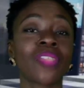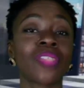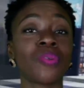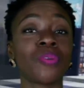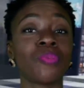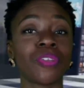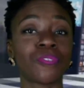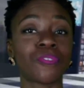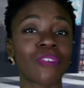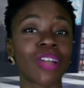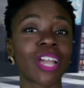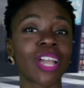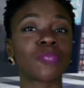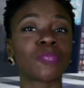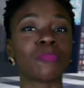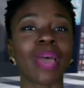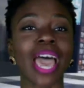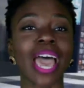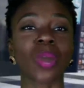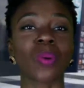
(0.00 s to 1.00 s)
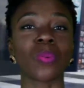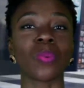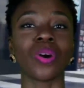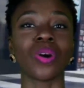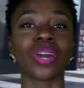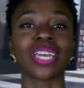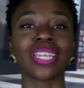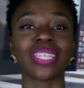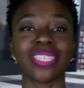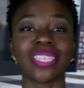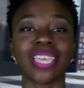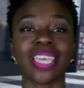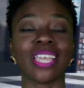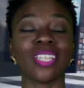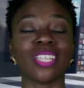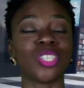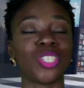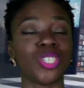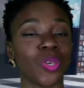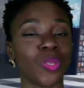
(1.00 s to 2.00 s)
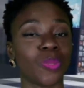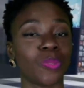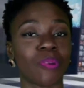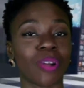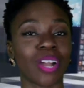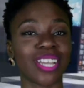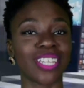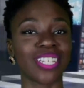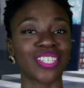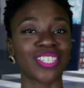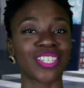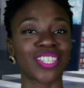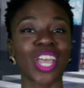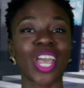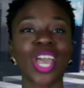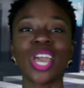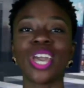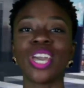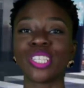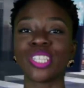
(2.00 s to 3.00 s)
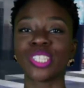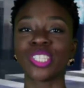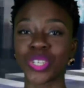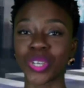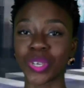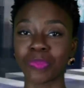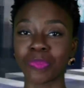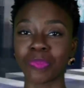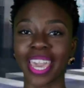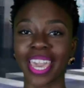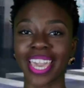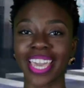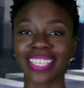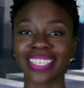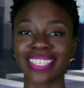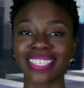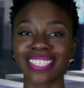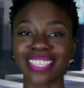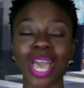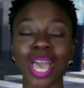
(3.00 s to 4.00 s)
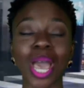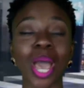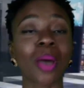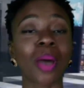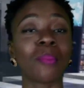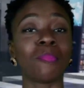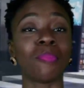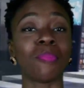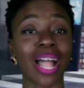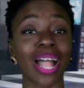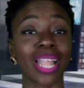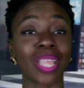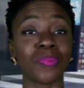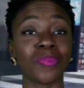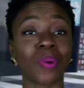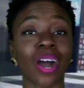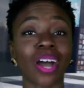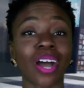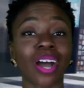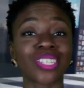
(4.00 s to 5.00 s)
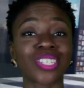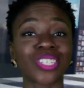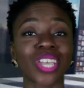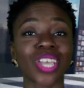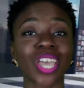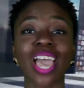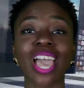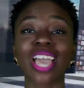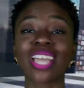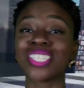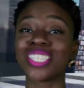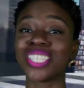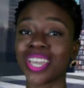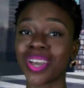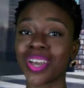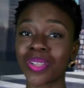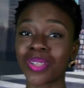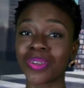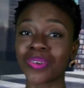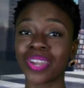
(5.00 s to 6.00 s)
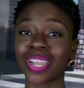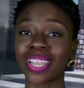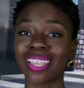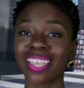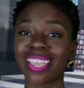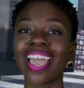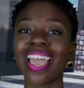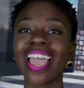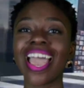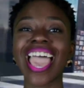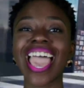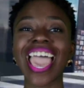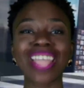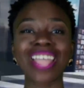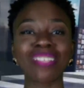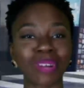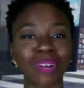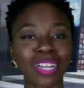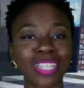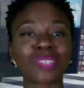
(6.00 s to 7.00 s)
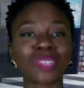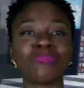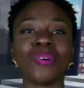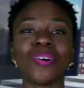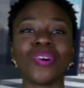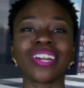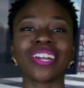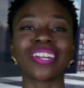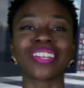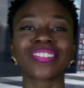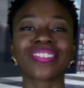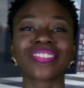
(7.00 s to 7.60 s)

The refresh pack will contain toothbrush, toothpaste, body wash, deodorant, and much more.